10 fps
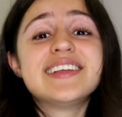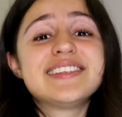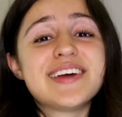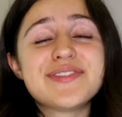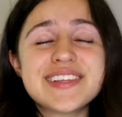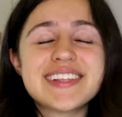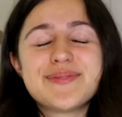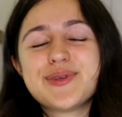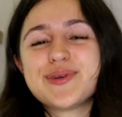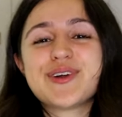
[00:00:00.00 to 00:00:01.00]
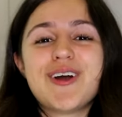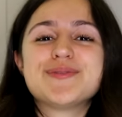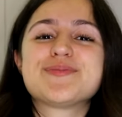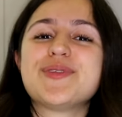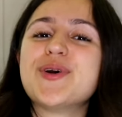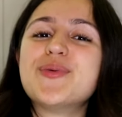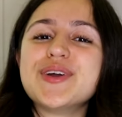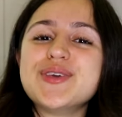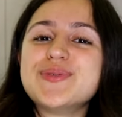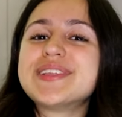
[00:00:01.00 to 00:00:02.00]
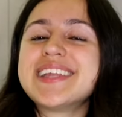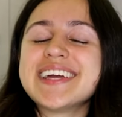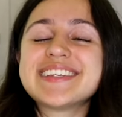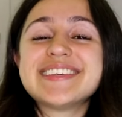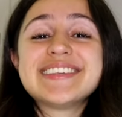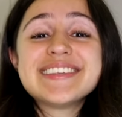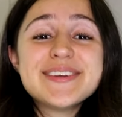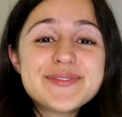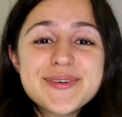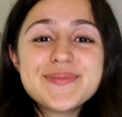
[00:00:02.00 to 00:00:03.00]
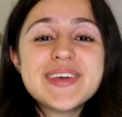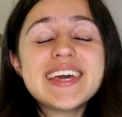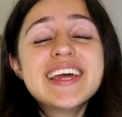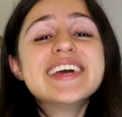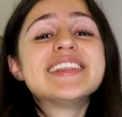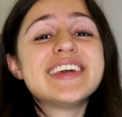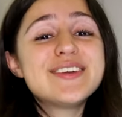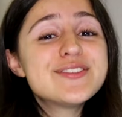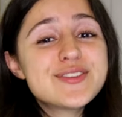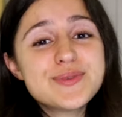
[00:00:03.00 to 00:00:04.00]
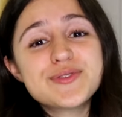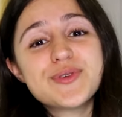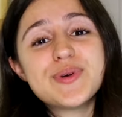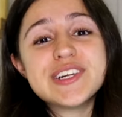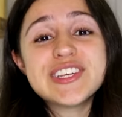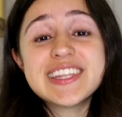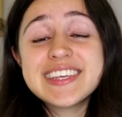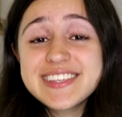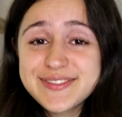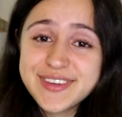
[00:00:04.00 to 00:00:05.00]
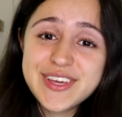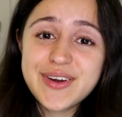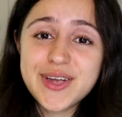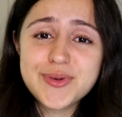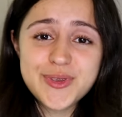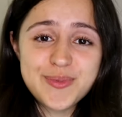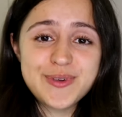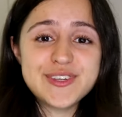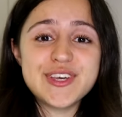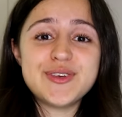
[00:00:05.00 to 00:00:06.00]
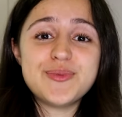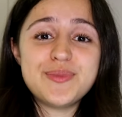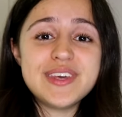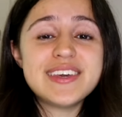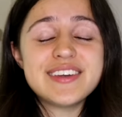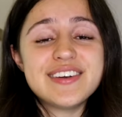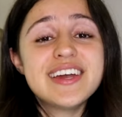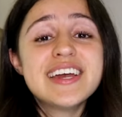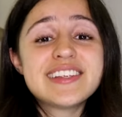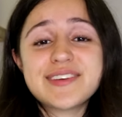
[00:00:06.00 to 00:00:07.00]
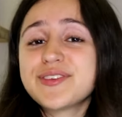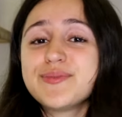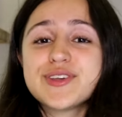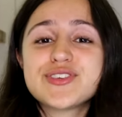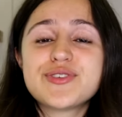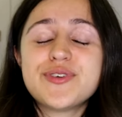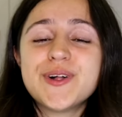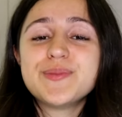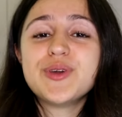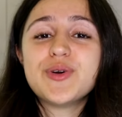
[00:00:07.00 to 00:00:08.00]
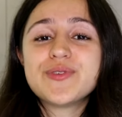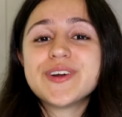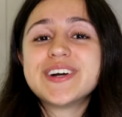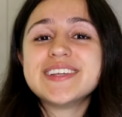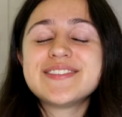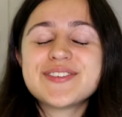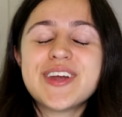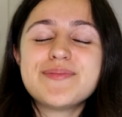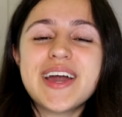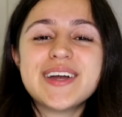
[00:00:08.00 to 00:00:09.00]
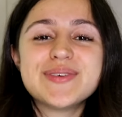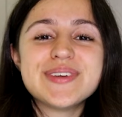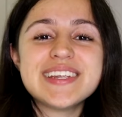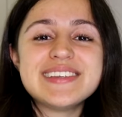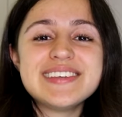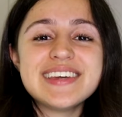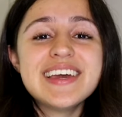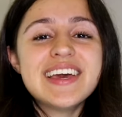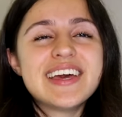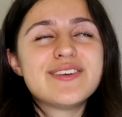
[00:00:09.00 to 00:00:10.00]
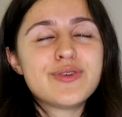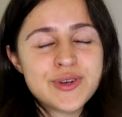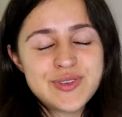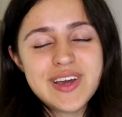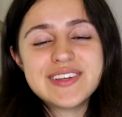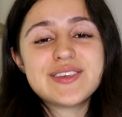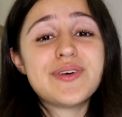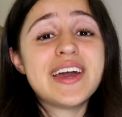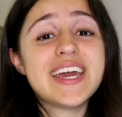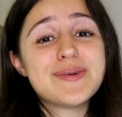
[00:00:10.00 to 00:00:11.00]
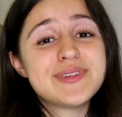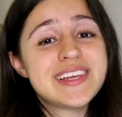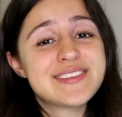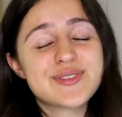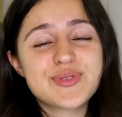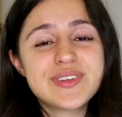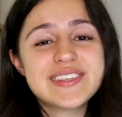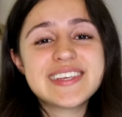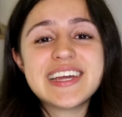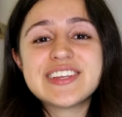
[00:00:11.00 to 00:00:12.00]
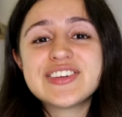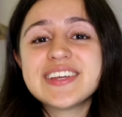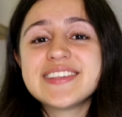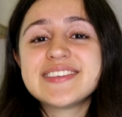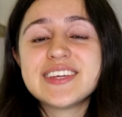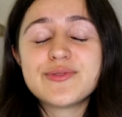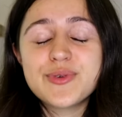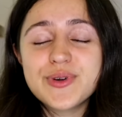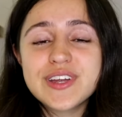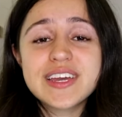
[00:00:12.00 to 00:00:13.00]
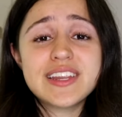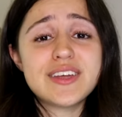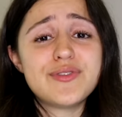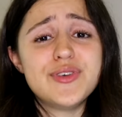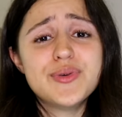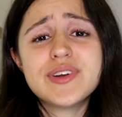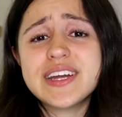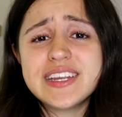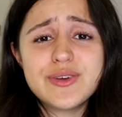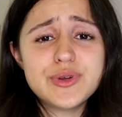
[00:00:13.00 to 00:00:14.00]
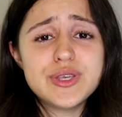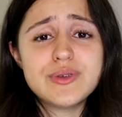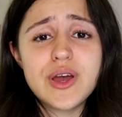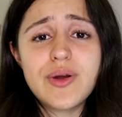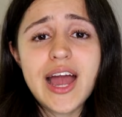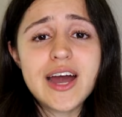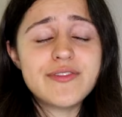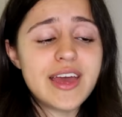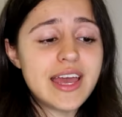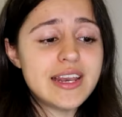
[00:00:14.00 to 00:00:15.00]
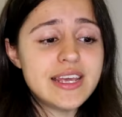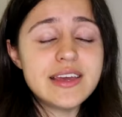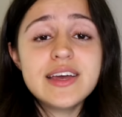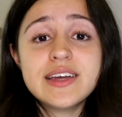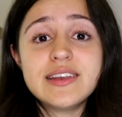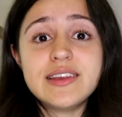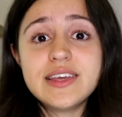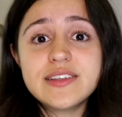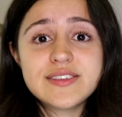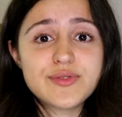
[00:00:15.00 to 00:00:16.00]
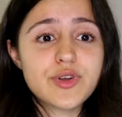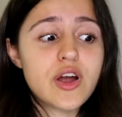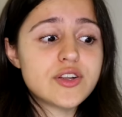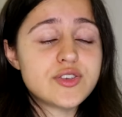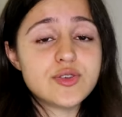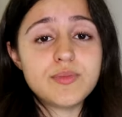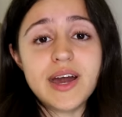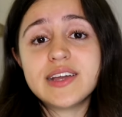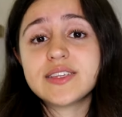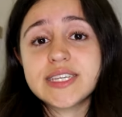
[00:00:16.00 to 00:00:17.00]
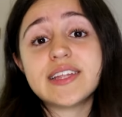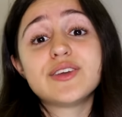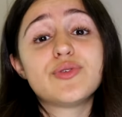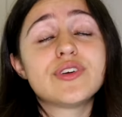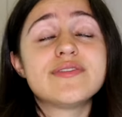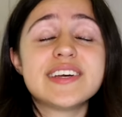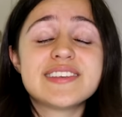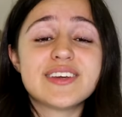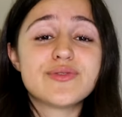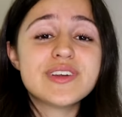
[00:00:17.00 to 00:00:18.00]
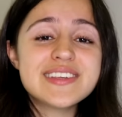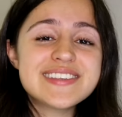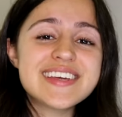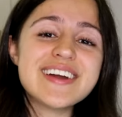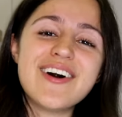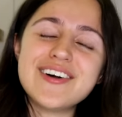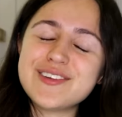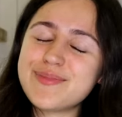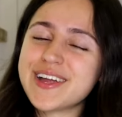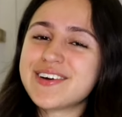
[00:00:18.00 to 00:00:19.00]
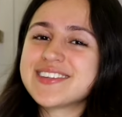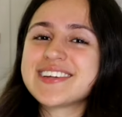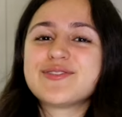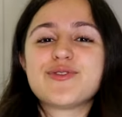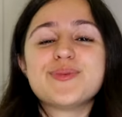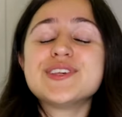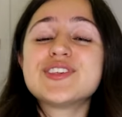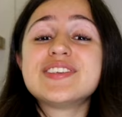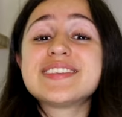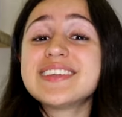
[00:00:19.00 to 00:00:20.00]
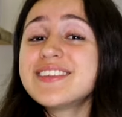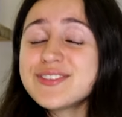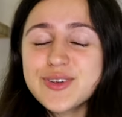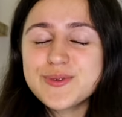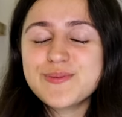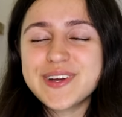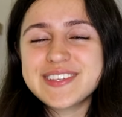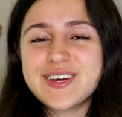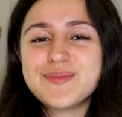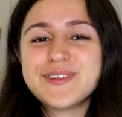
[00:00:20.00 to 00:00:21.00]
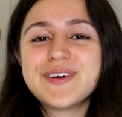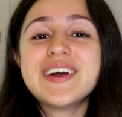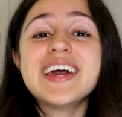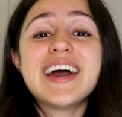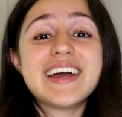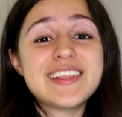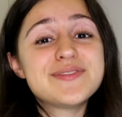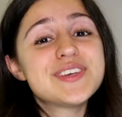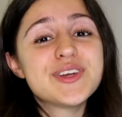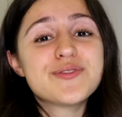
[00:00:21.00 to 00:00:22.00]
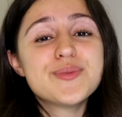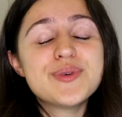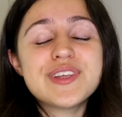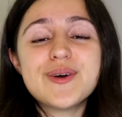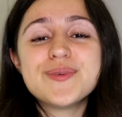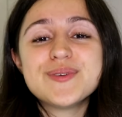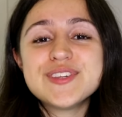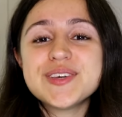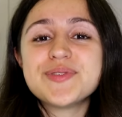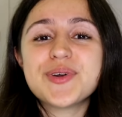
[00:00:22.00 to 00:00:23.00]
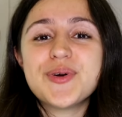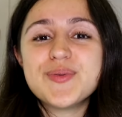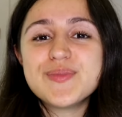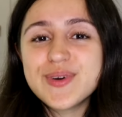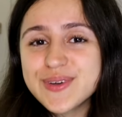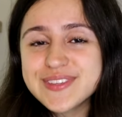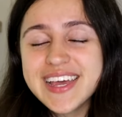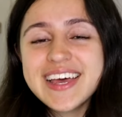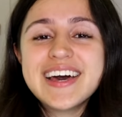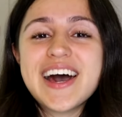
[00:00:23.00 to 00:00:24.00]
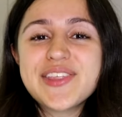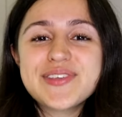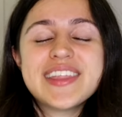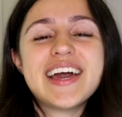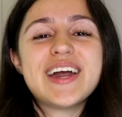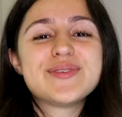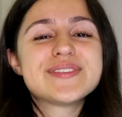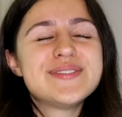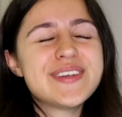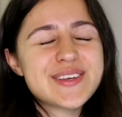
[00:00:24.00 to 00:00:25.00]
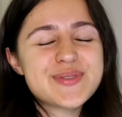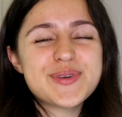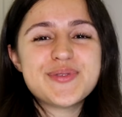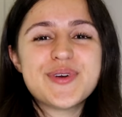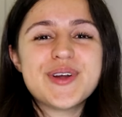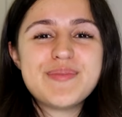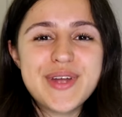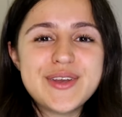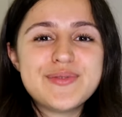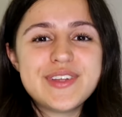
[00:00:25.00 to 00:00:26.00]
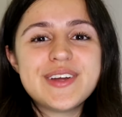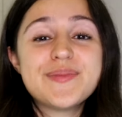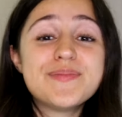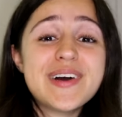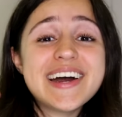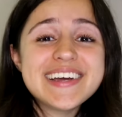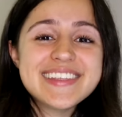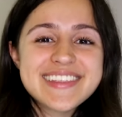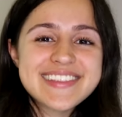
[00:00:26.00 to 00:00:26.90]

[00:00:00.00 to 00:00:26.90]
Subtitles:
Definitely let me know in the comments below what you would like to see from me. Thank you so much for watching this video. I really appreciate you being here. Definitely make sure to follow me over on Instagram at Irina D. And of course, you guys know I am a licensed real estate agent in the state of Oregon. If you or anyone you know have any needs in regards to buying, selling, or investing in real estate, all of my contact information is in the description box down below. I'd love to hear from you and help you achieve your home goals. Other than that, I will see you next week for a brand new video. Bye.